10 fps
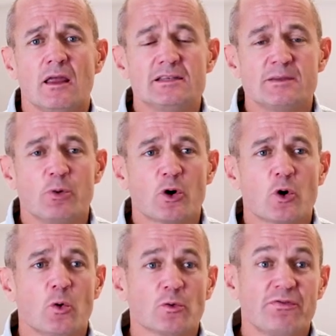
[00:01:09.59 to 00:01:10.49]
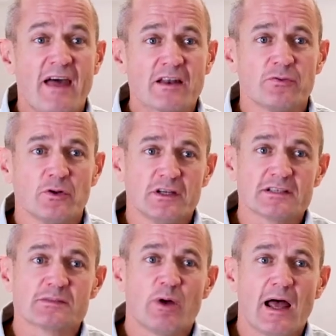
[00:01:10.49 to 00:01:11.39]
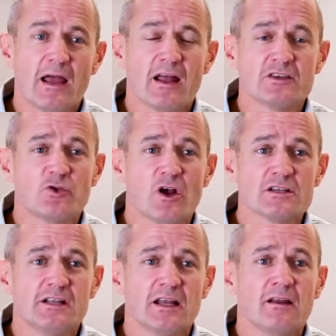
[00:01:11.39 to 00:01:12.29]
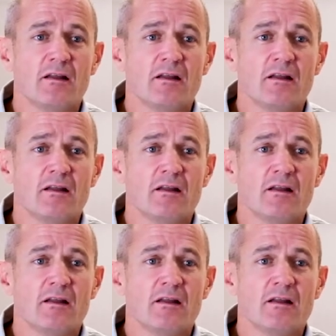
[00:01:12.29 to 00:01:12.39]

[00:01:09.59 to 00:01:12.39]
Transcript: is a book called Factfulness by Hans Rosling.